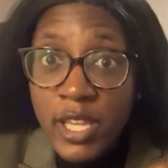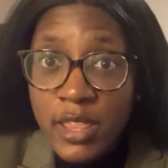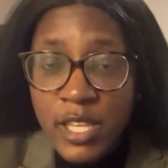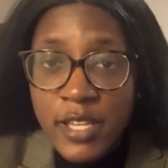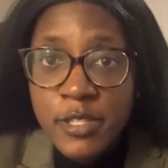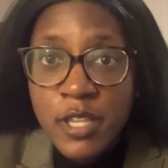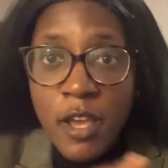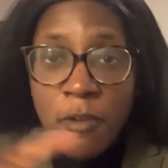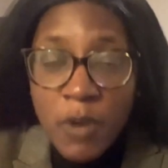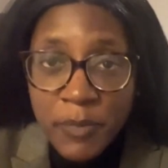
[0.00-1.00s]
at this
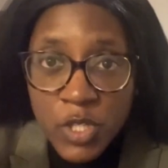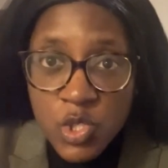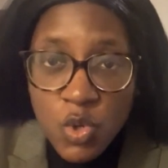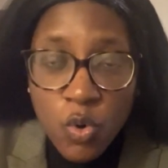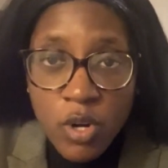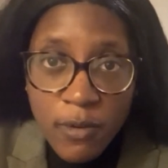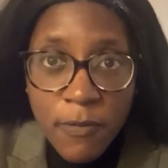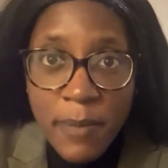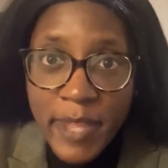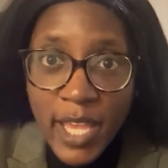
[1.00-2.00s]
from the score
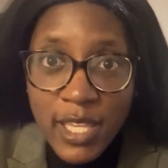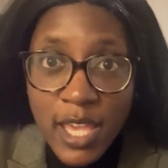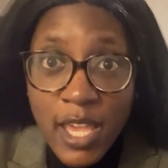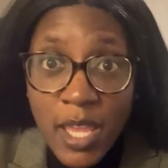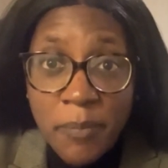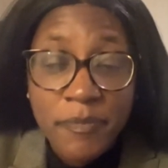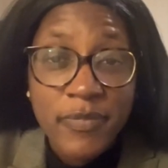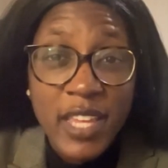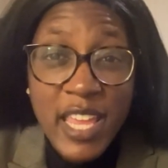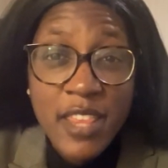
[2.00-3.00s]
from that game,
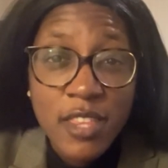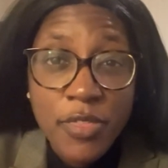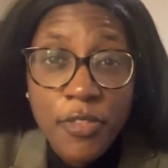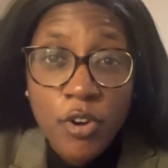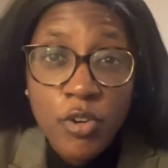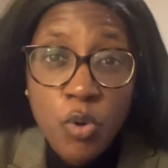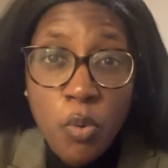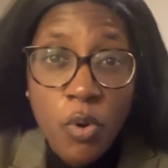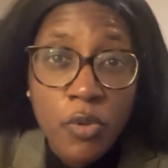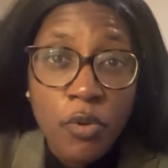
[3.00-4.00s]
in the third
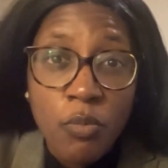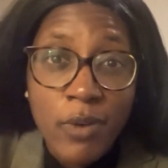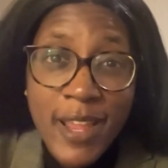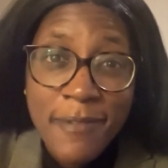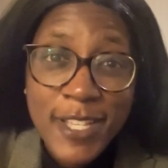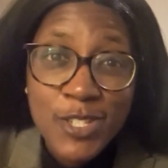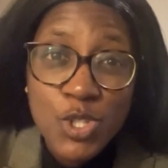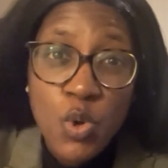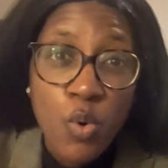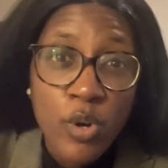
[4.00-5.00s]
quarter, the Ravens
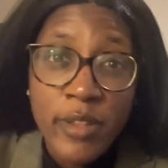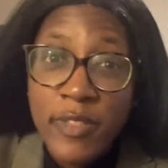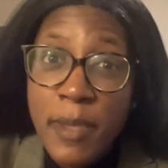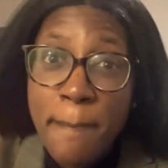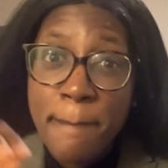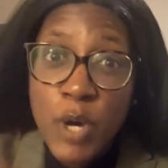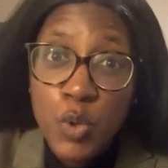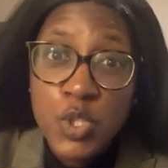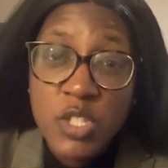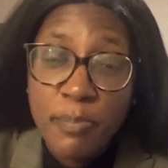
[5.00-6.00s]
scored the
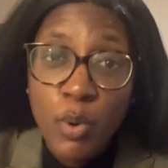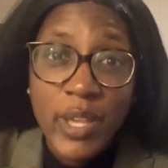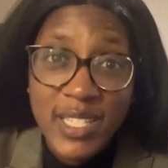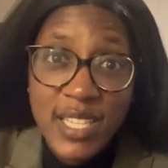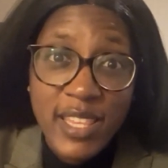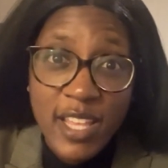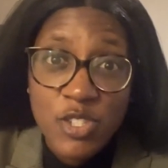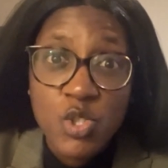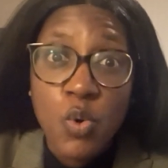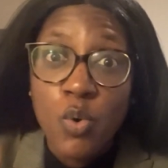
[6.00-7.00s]
most points that they had
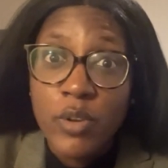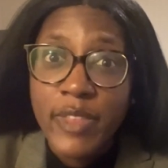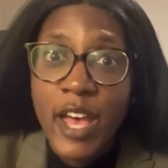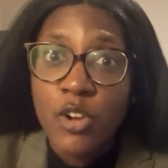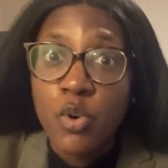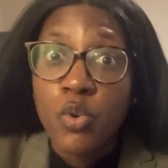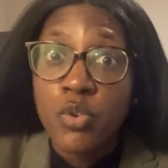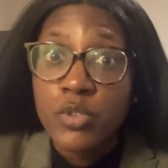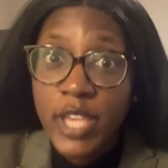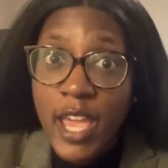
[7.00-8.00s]
scored that
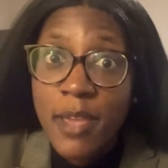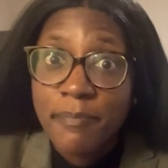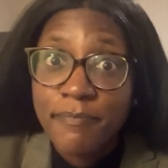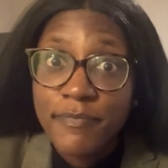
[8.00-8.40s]
whole game,